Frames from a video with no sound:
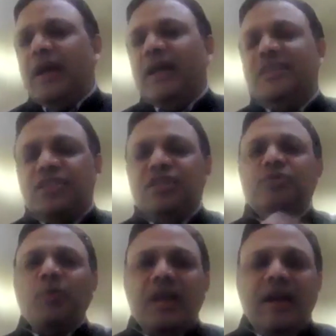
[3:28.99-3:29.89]
And this
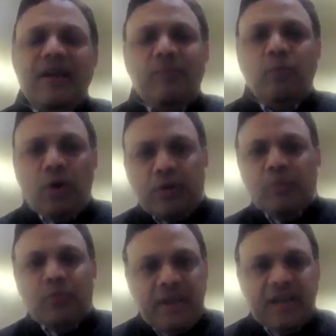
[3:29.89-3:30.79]
is where I have worn
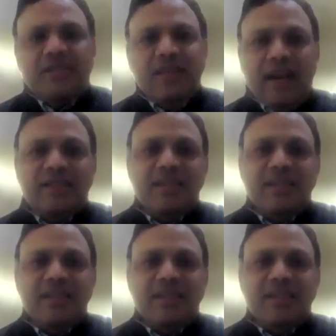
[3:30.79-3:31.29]
various hats